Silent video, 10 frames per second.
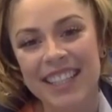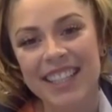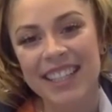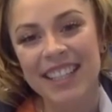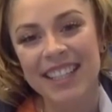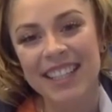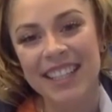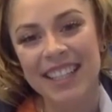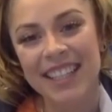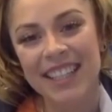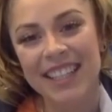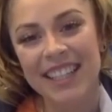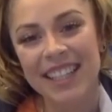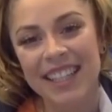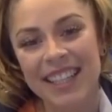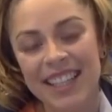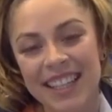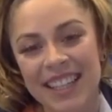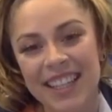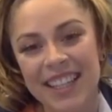
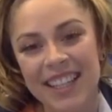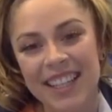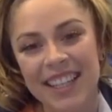[no speech]